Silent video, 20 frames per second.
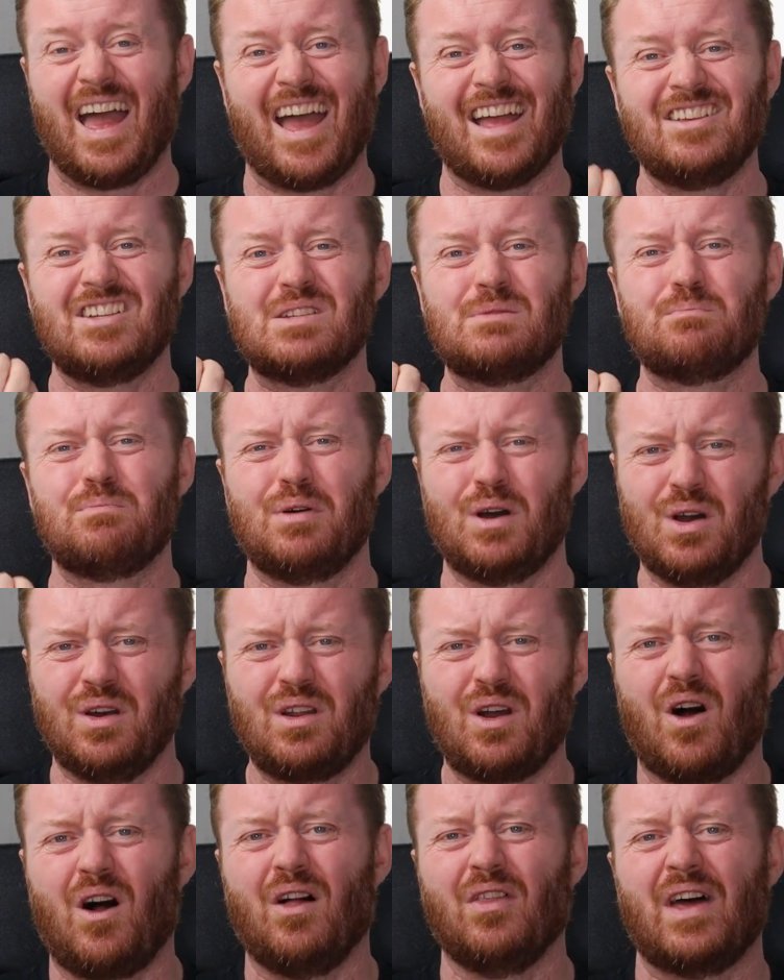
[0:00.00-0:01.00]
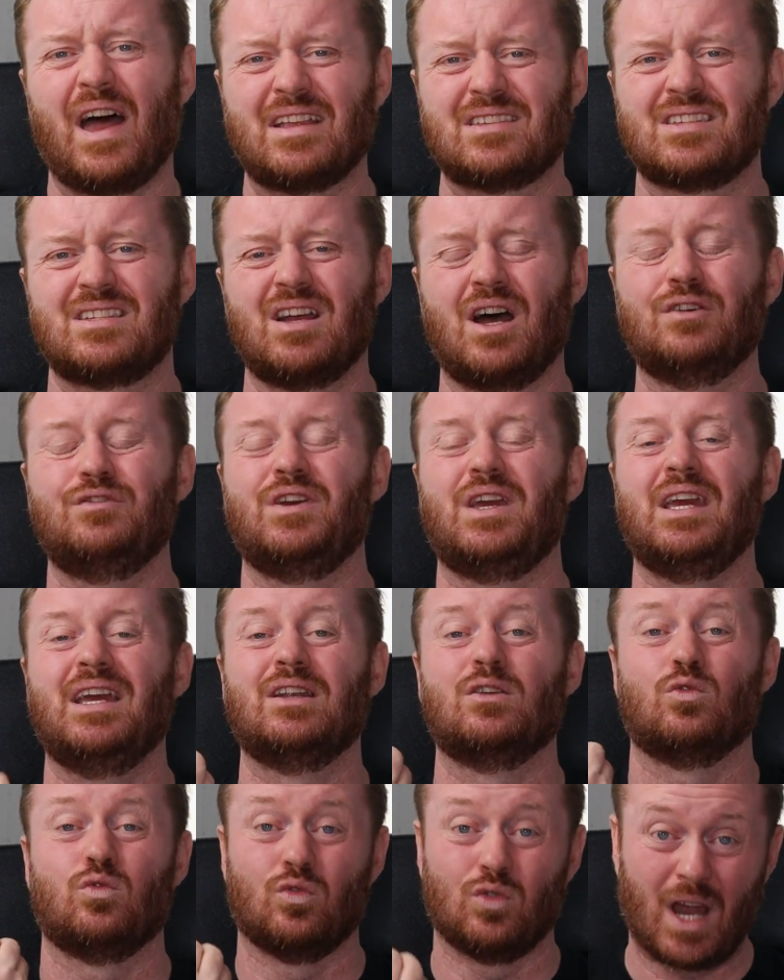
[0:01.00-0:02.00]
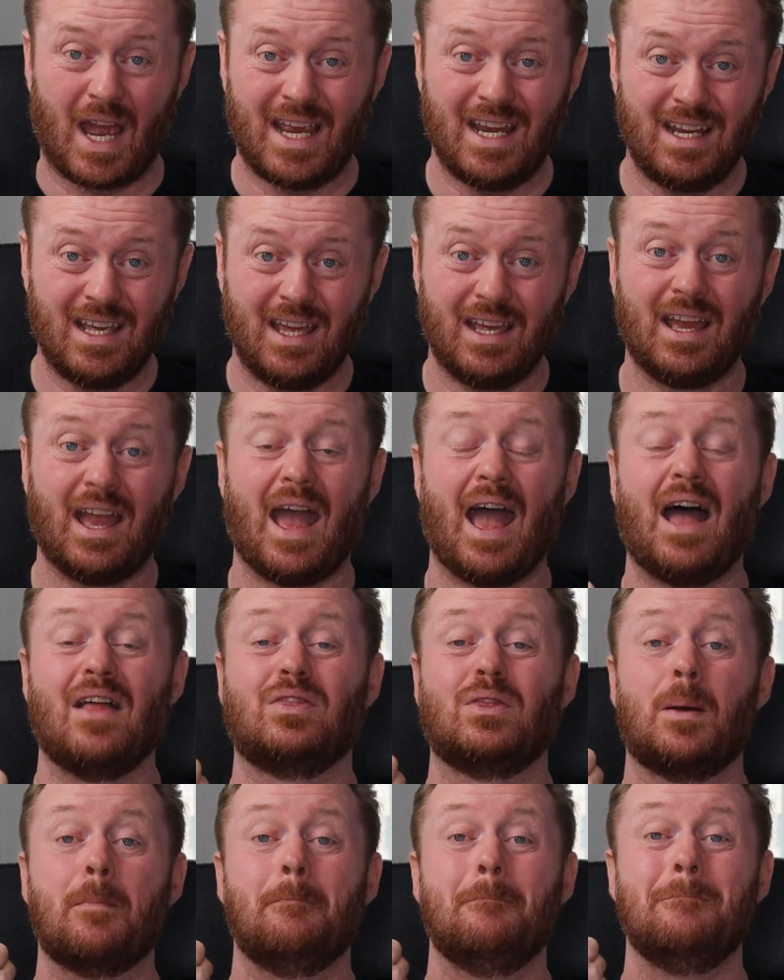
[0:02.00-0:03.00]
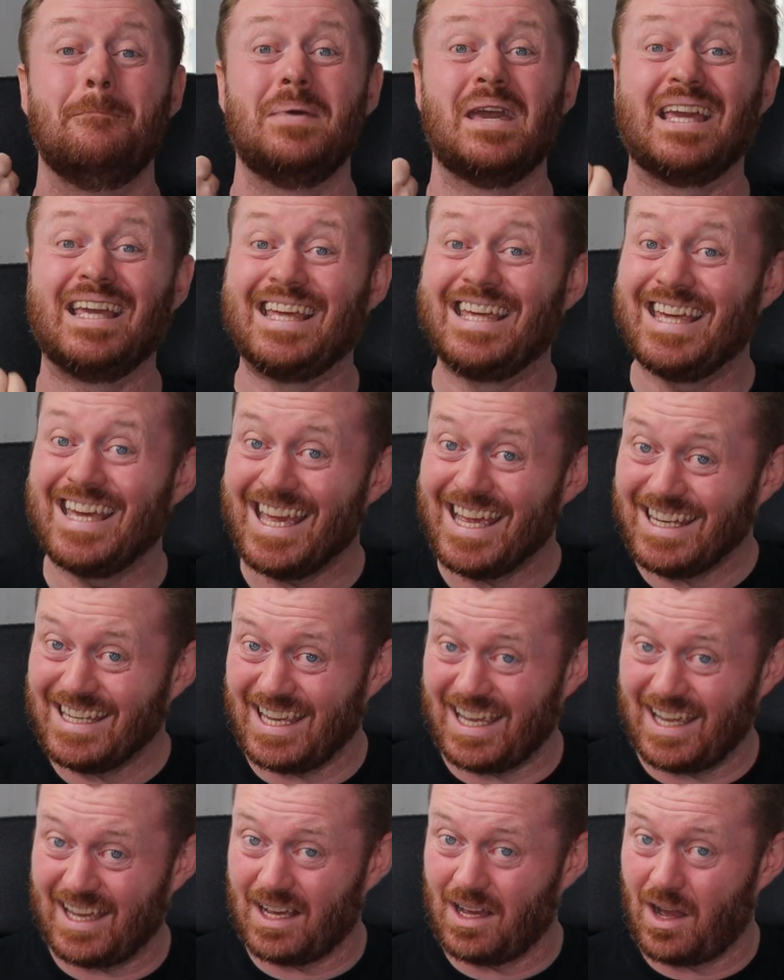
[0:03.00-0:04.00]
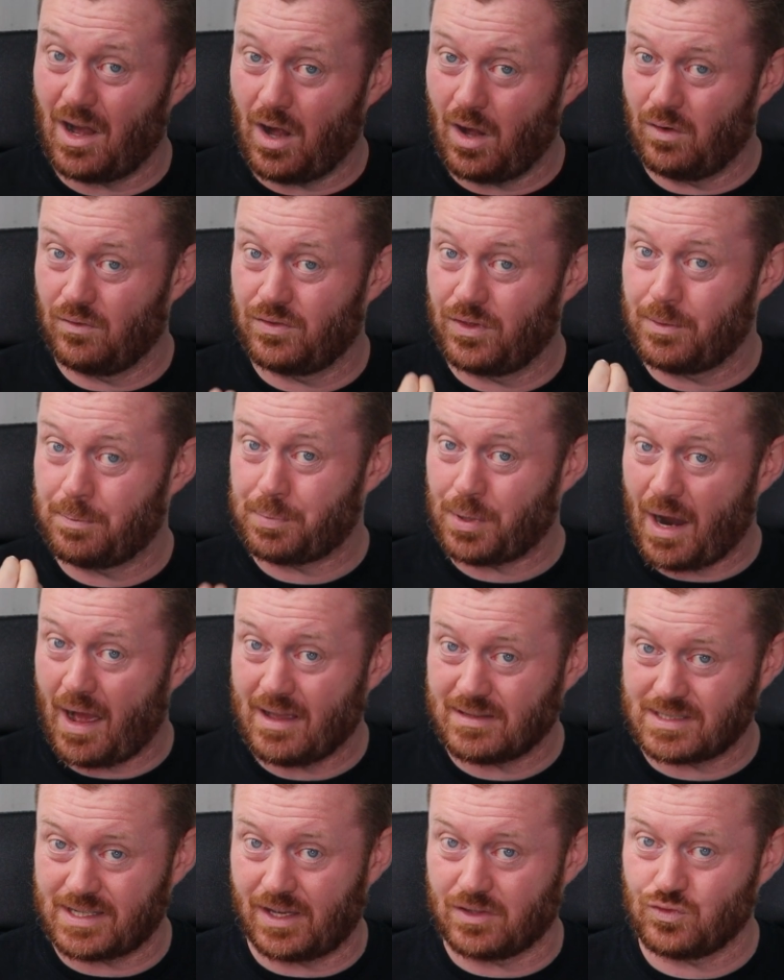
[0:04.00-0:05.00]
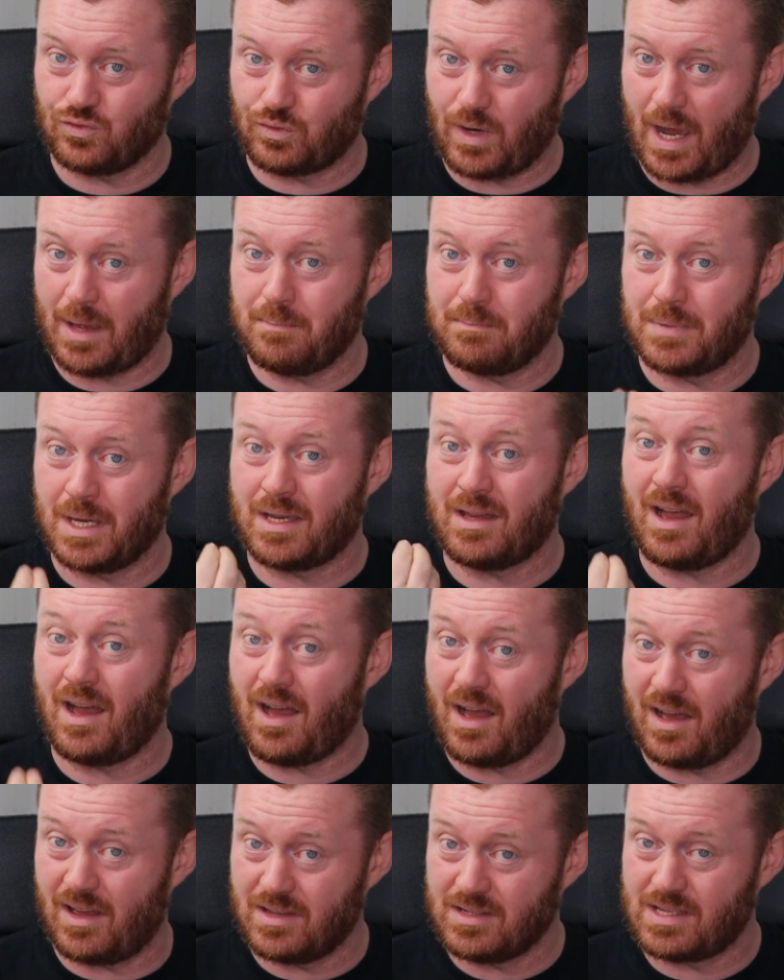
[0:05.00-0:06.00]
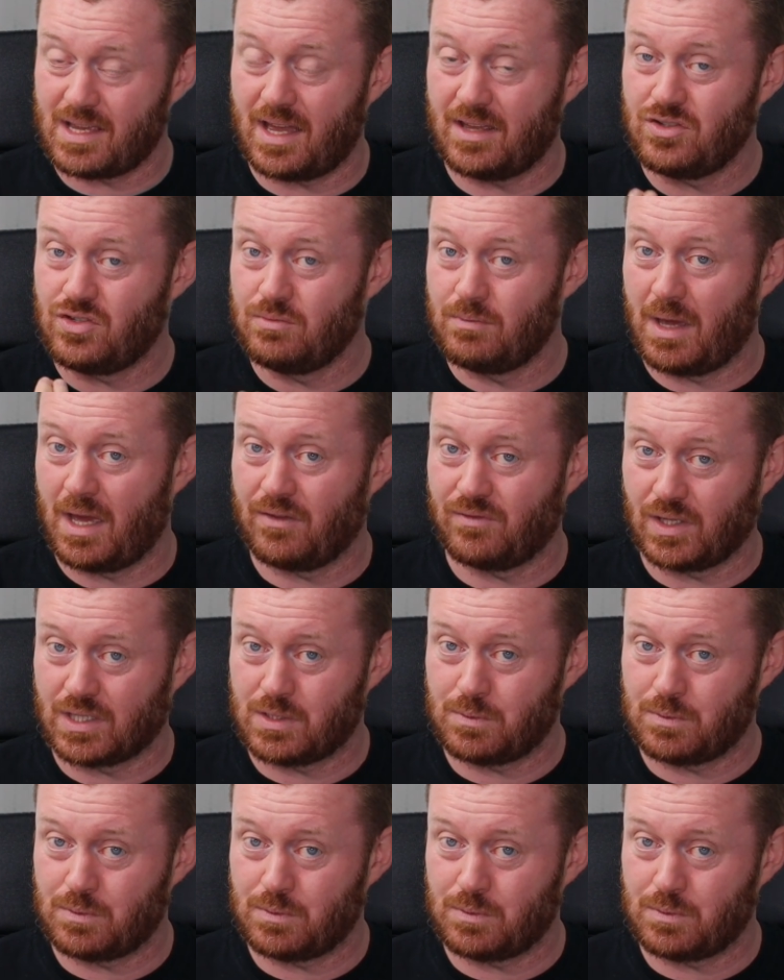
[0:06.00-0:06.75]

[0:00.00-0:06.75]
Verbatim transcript: And just put all that stuff in writing at the beginning of the process, right? Because, as you may have